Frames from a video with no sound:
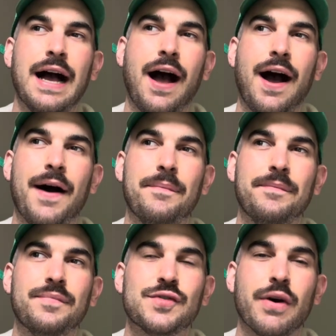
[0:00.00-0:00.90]
So
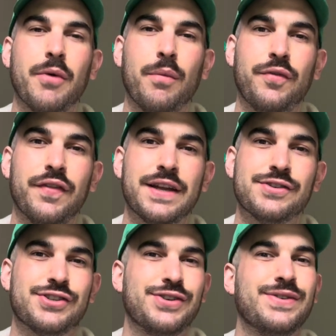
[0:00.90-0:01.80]
I'm hopeful that
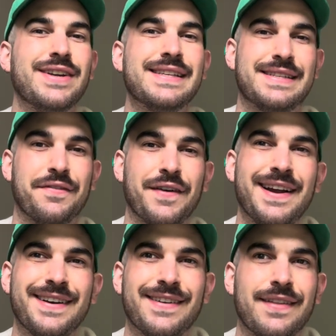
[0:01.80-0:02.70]
June is
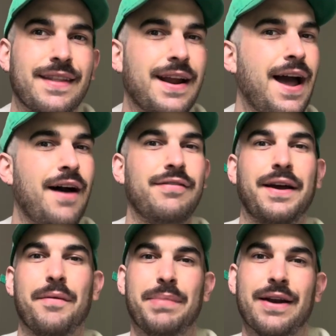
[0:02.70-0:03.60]
different and that I have like
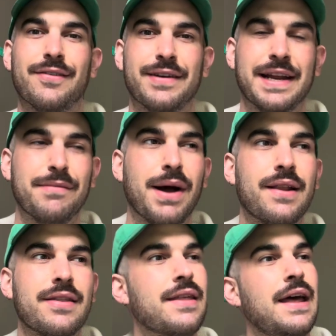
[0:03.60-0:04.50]
a better reading month.